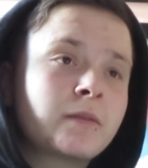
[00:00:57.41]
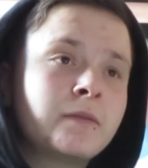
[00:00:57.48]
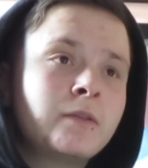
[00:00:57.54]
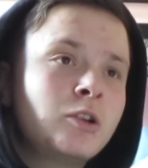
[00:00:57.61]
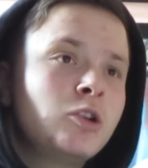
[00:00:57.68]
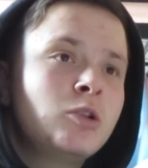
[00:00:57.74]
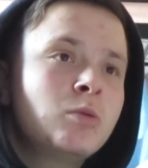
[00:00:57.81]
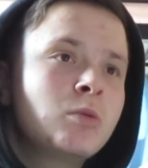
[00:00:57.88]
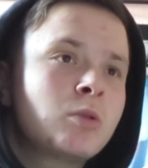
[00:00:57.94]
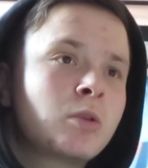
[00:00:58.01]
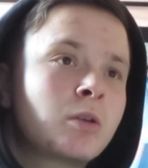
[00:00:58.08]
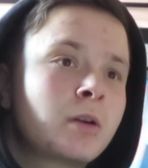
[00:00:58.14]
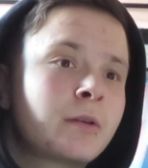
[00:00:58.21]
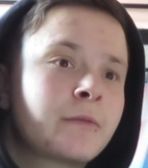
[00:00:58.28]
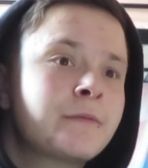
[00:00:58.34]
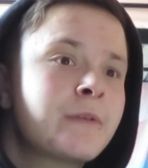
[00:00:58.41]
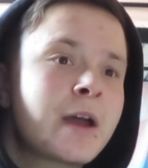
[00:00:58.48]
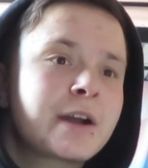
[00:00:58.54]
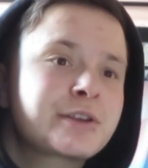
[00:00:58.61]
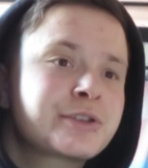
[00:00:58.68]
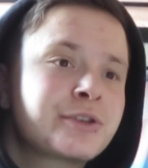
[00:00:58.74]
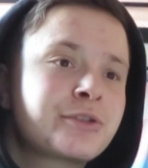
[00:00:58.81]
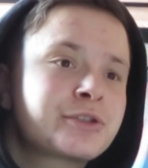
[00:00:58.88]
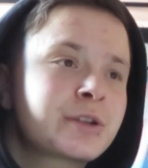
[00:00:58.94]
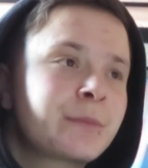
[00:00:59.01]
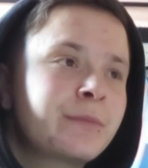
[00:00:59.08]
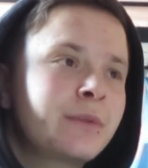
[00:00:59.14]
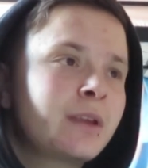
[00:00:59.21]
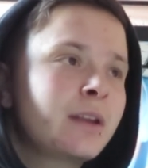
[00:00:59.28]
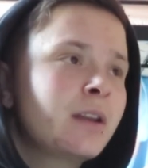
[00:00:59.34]
flu or an infection or
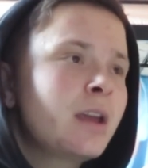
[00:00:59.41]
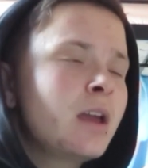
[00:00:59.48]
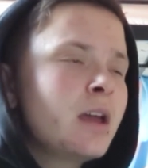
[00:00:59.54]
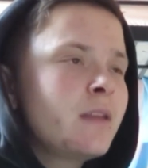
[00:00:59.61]
something,